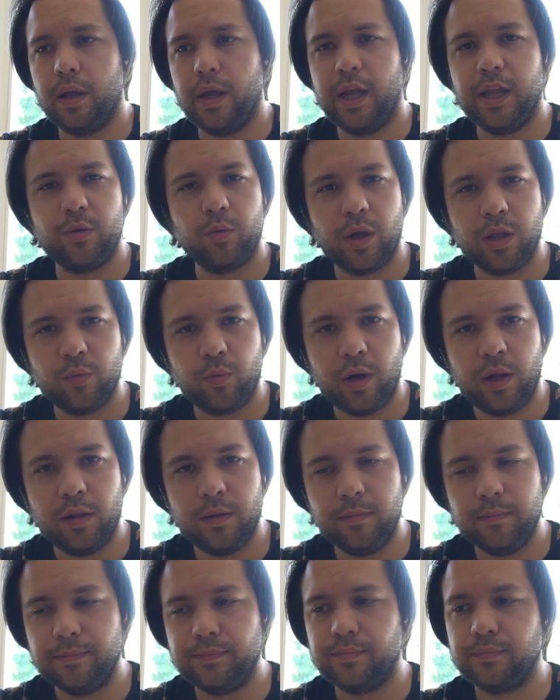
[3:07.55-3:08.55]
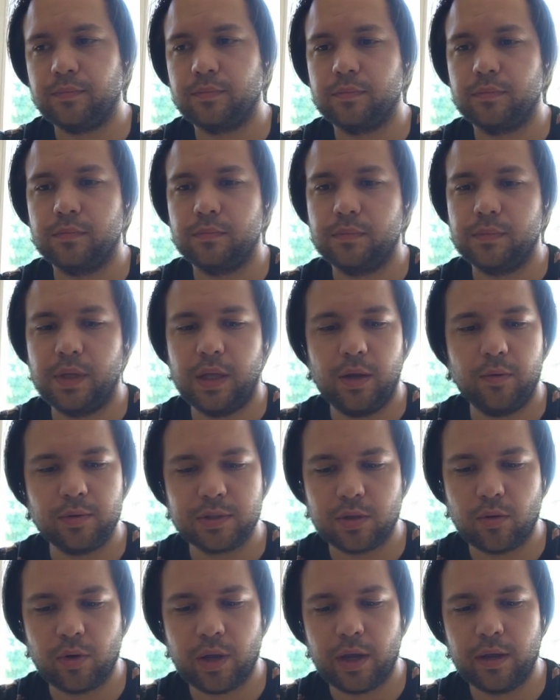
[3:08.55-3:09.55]
It went well. It
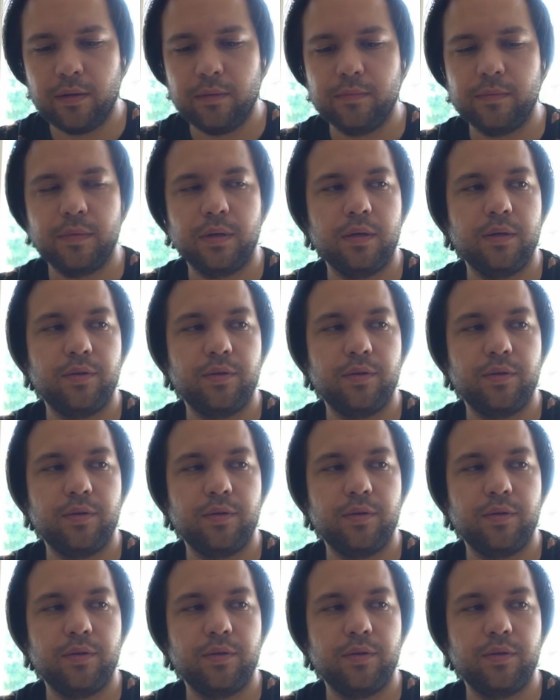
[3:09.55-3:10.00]
was okay.